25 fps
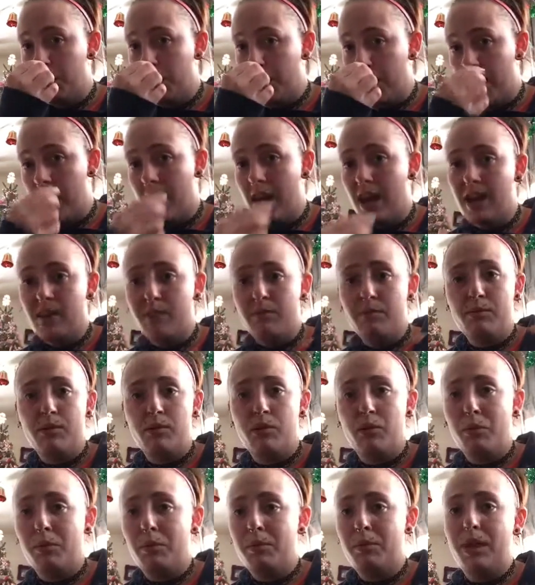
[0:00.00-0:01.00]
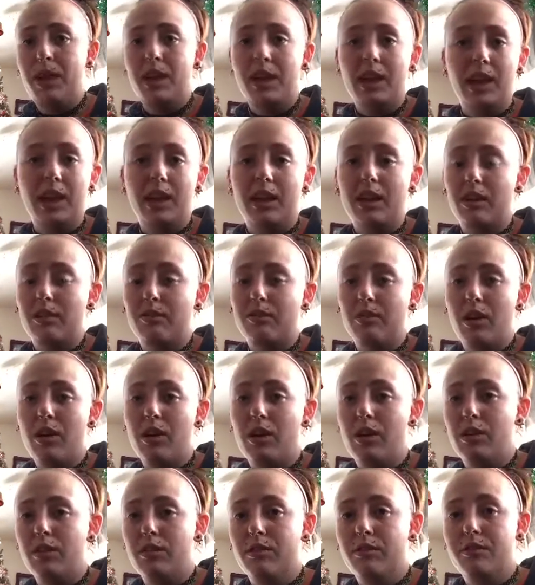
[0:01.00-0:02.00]
mad, no beating
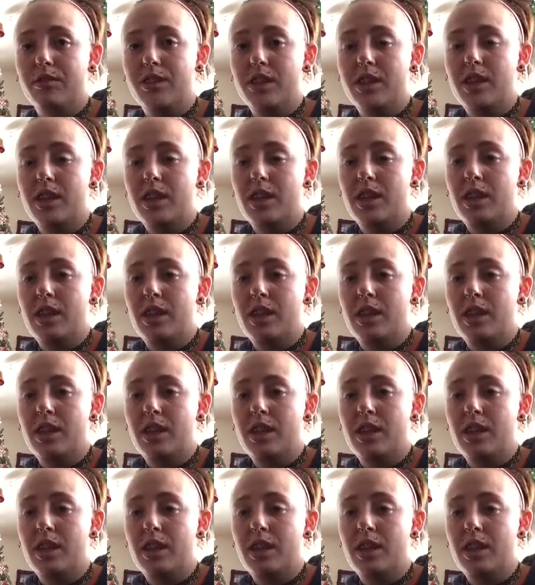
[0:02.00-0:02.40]
involved,